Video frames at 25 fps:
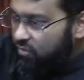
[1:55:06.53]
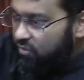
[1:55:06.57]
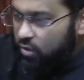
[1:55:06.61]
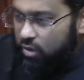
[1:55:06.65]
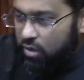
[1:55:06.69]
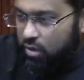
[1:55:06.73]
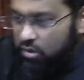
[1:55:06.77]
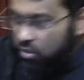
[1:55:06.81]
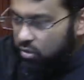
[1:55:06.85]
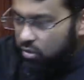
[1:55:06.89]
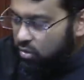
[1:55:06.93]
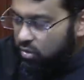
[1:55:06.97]

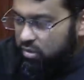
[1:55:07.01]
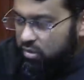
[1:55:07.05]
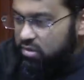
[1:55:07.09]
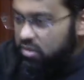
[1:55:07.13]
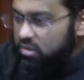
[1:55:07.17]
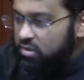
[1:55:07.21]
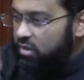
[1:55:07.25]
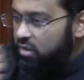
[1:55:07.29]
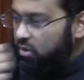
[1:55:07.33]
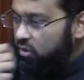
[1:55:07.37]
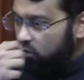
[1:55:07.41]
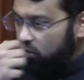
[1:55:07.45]

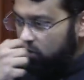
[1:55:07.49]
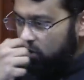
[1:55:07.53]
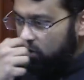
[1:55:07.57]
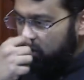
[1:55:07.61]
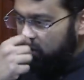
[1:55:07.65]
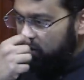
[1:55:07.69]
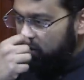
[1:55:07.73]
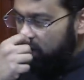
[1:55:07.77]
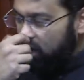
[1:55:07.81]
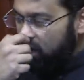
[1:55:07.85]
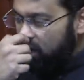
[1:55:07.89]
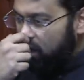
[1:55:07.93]
condolences and you leave
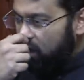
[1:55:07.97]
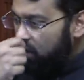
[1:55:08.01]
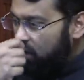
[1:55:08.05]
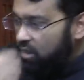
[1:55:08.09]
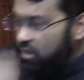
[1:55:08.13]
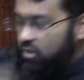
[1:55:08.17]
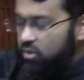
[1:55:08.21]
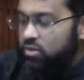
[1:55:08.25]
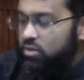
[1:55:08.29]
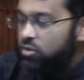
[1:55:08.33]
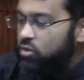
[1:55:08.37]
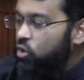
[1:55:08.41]

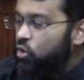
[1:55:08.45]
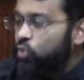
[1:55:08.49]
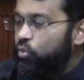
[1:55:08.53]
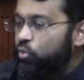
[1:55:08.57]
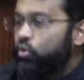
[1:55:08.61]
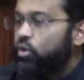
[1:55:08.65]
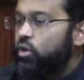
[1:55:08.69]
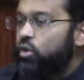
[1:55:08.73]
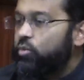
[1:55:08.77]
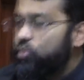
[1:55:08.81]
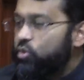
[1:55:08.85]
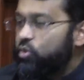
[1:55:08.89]
there's no
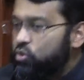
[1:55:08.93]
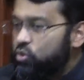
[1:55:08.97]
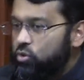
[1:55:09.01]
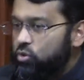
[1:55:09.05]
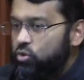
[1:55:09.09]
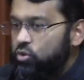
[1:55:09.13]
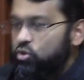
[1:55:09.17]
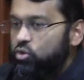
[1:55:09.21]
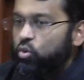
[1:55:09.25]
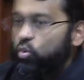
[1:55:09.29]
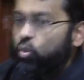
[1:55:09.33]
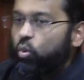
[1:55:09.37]
prohibition
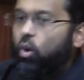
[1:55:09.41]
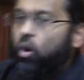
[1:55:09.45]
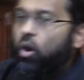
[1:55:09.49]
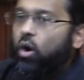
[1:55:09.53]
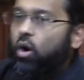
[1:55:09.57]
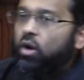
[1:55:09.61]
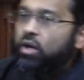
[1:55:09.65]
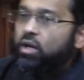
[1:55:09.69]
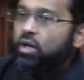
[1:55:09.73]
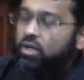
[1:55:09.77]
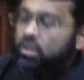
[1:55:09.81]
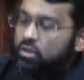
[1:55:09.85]
to
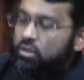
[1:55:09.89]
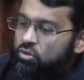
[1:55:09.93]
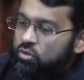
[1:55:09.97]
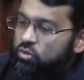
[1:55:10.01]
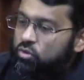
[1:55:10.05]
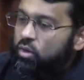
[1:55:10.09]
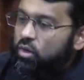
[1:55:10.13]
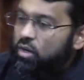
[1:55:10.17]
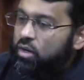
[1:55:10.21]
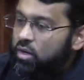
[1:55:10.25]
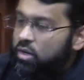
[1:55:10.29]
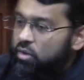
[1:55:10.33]
walk into
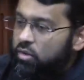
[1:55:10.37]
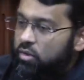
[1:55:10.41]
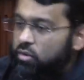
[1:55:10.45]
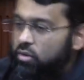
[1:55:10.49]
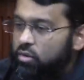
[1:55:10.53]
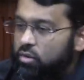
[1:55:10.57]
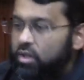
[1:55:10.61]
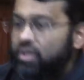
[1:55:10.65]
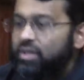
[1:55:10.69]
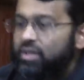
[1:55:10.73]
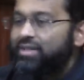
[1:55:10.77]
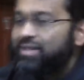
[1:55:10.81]
another
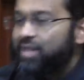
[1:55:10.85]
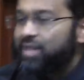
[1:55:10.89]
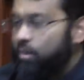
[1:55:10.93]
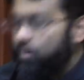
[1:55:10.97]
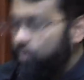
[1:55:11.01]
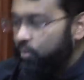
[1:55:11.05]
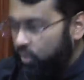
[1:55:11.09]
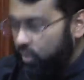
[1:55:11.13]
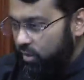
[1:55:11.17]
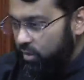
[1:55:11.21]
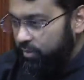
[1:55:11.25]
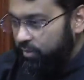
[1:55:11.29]

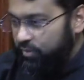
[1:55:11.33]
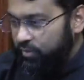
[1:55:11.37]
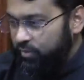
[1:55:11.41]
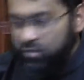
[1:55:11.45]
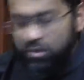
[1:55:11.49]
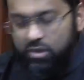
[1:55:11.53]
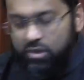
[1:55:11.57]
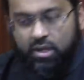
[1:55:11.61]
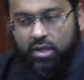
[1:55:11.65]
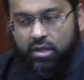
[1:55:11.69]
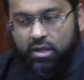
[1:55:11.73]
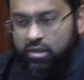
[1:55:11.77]
temple
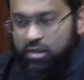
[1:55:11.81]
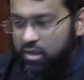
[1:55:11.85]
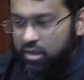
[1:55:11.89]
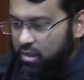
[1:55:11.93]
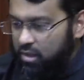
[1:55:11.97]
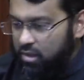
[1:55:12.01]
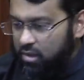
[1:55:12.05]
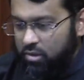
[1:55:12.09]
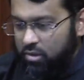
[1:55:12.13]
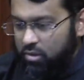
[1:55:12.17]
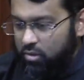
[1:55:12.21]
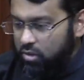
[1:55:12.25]
nothing
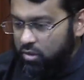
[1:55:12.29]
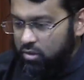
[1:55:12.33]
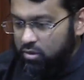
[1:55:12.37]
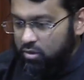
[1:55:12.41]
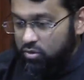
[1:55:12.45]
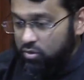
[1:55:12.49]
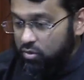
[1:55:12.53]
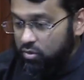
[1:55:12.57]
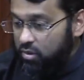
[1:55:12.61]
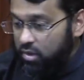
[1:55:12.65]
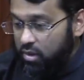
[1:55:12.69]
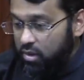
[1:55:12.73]
in the quran sunnah